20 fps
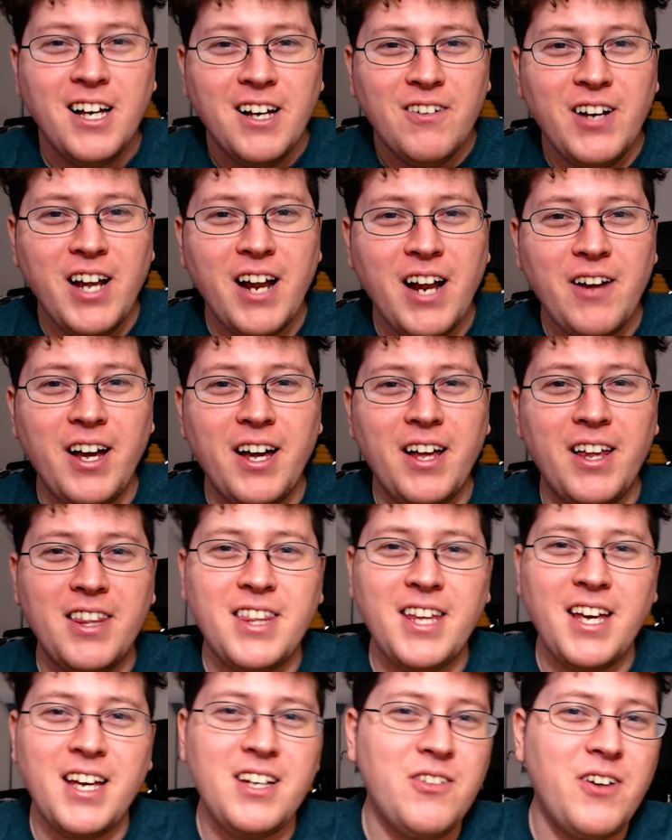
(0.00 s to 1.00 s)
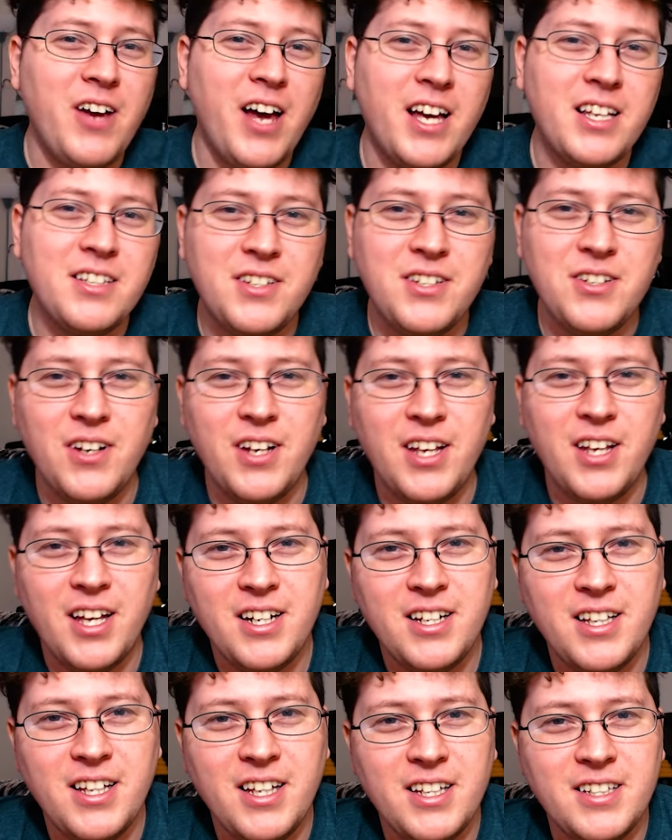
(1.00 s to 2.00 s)
But anyway, I'm thanking you guys for tuning
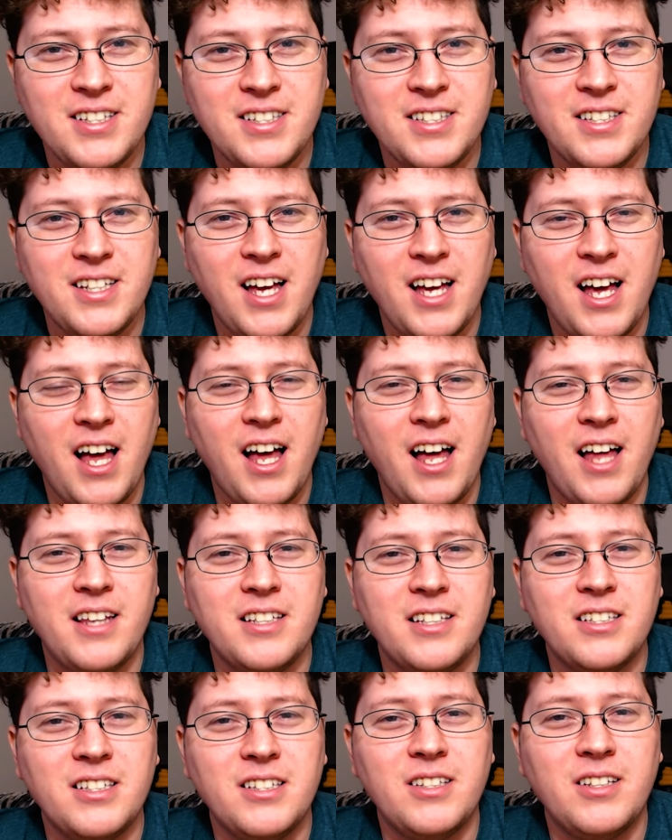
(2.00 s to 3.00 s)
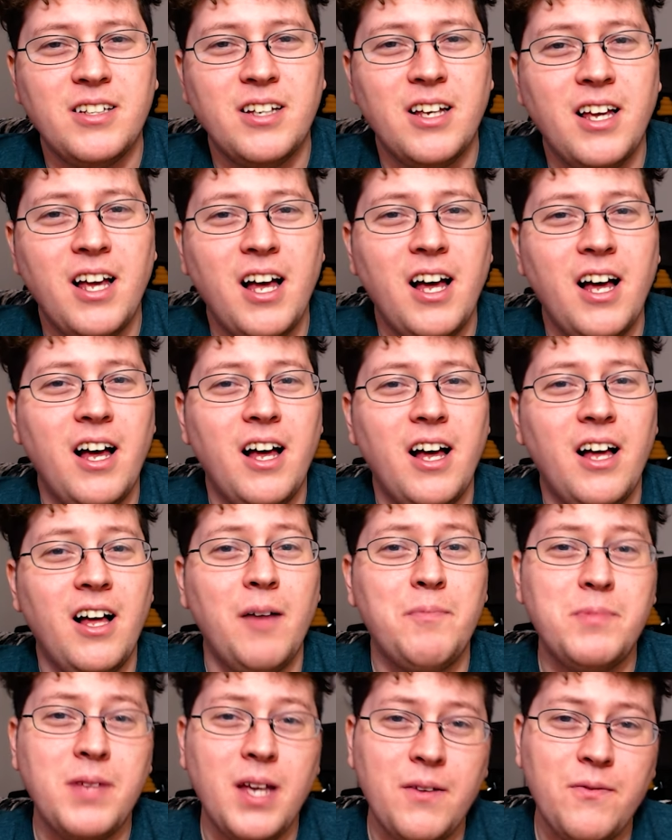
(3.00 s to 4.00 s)
into this
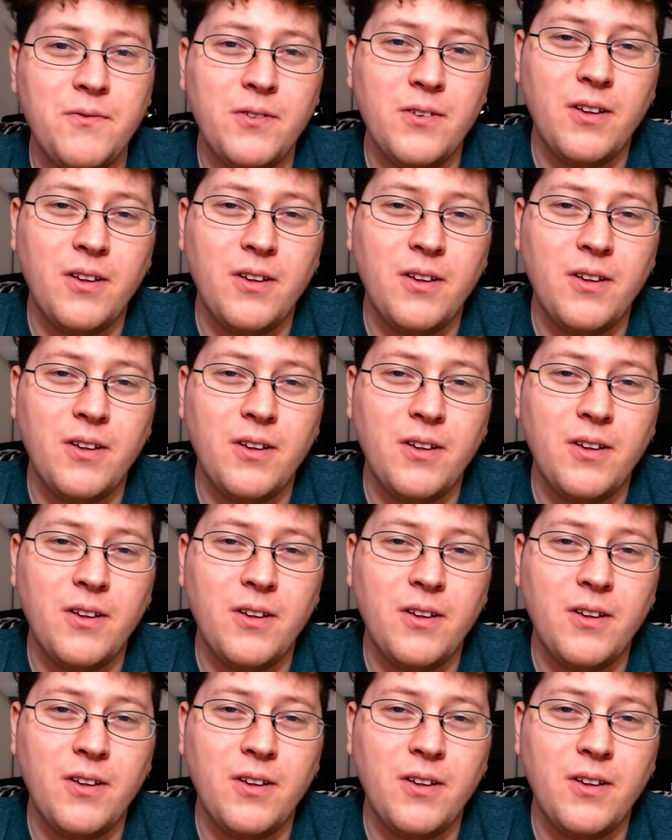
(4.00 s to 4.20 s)
update